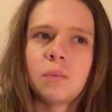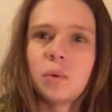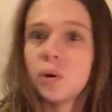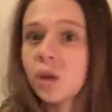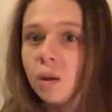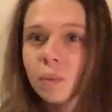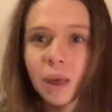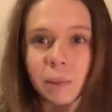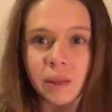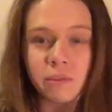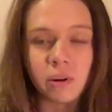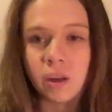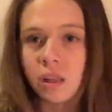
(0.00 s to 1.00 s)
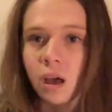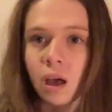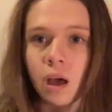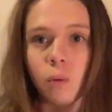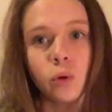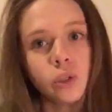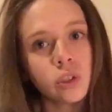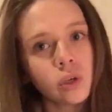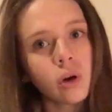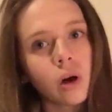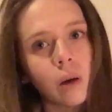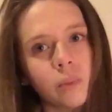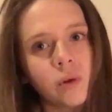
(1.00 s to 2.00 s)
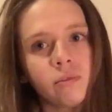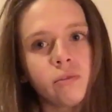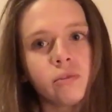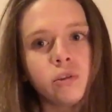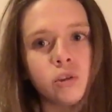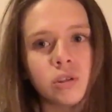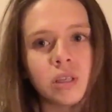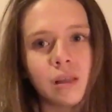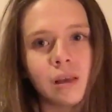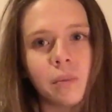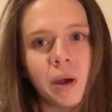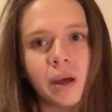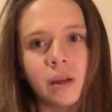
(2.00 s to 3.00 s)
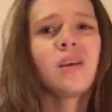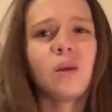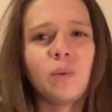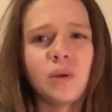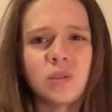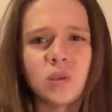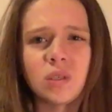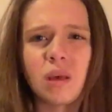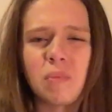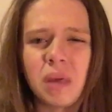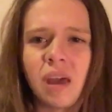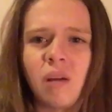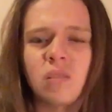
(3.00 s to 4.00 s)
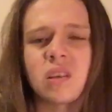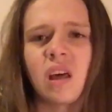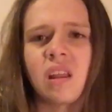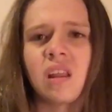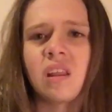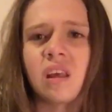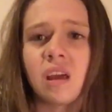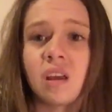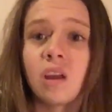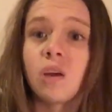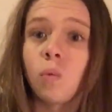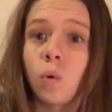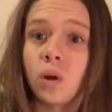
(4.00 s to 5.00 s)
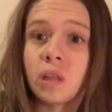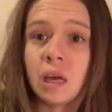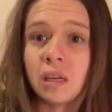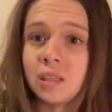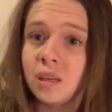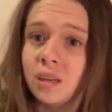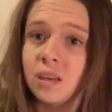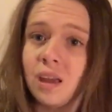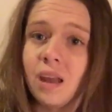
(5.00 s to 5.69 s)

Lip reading: putting a baby in the front of the car, would you not come over and do something about it? You would do something else other than what they did.